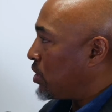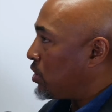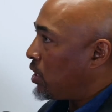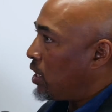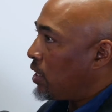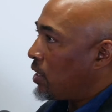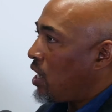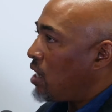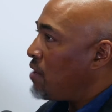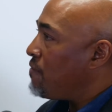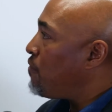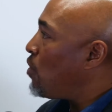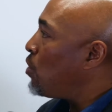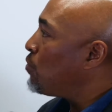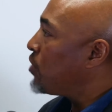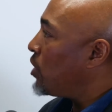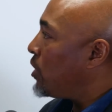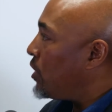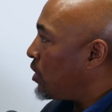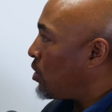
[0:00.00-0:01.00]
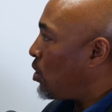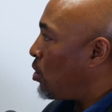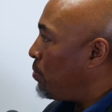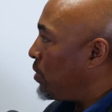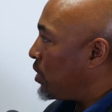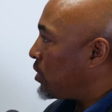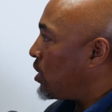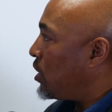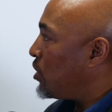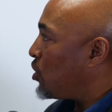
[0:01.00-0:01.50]
So they get involved in
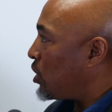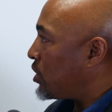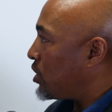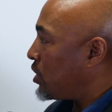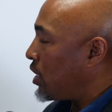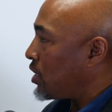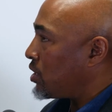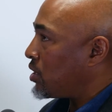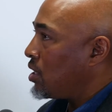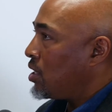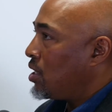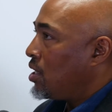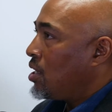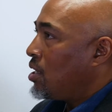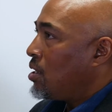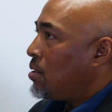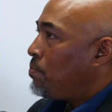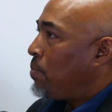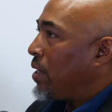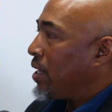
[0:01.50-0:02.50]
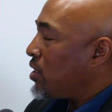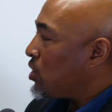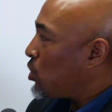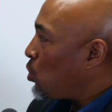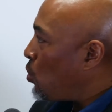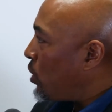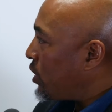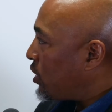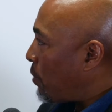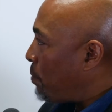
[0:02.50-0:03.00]
e-commerce logistics, but there's
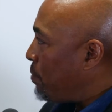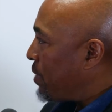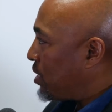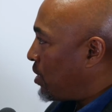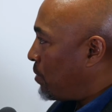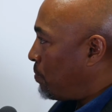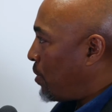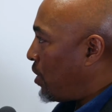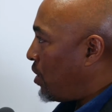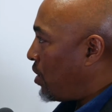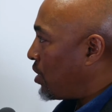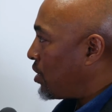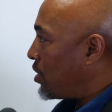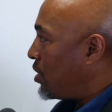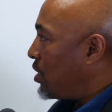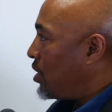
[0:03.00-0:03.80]
always a missing part.